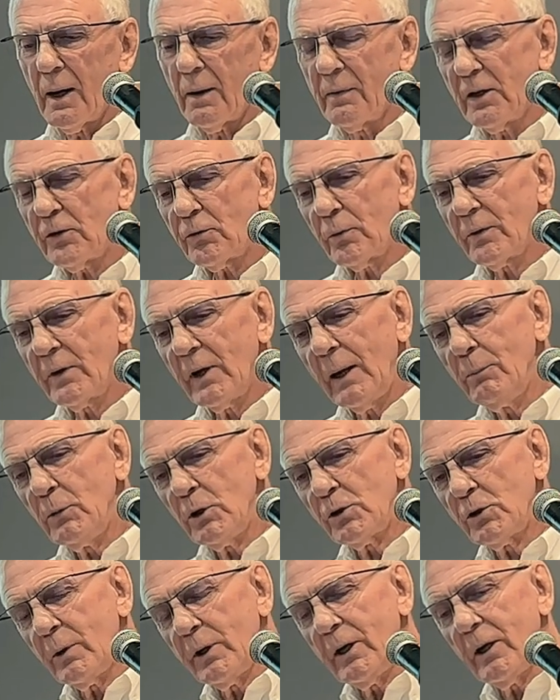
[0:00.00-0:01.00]
This was an
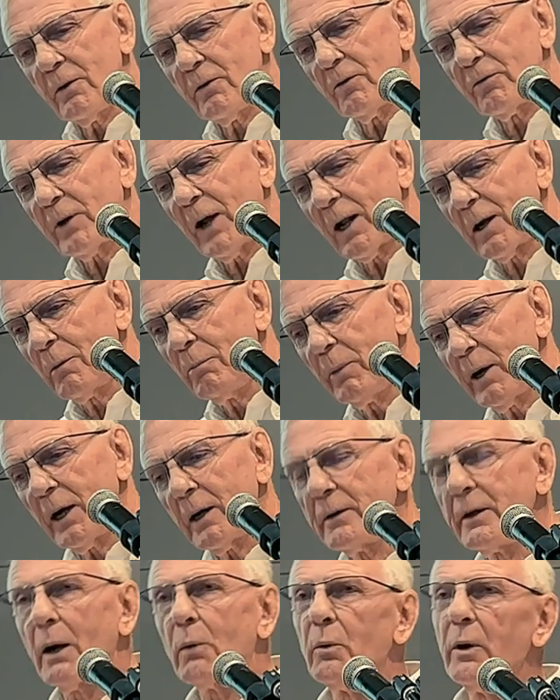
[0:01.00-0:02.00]
image we did of
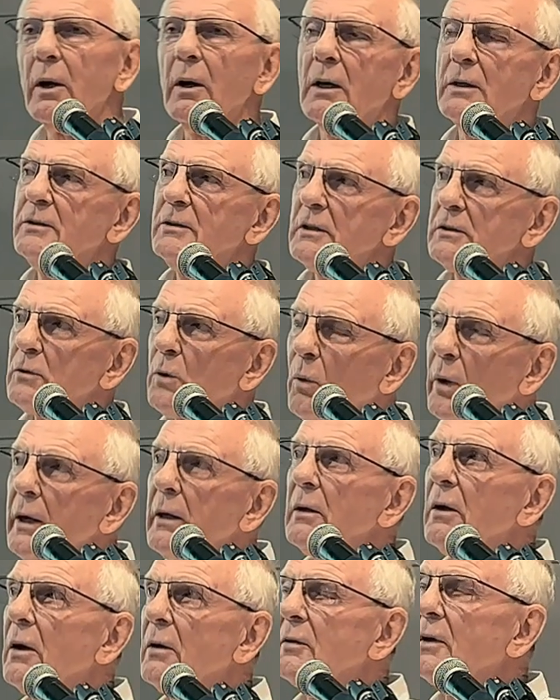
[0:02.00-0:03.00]
Tullimbar. Now, just
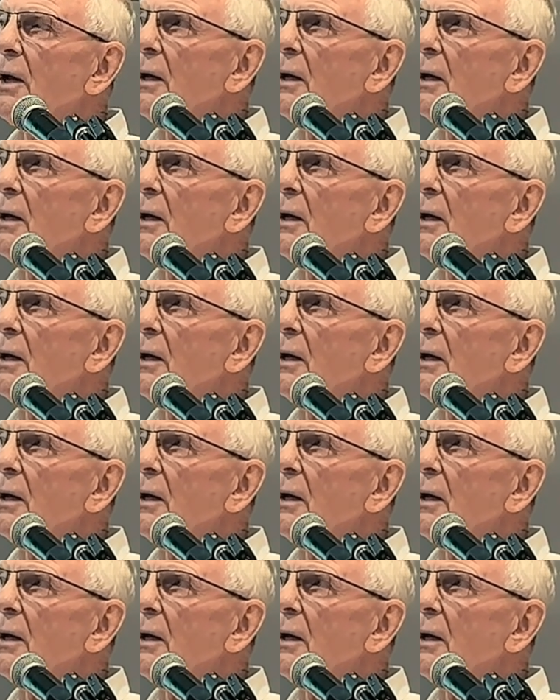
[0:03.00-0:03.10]
quickly on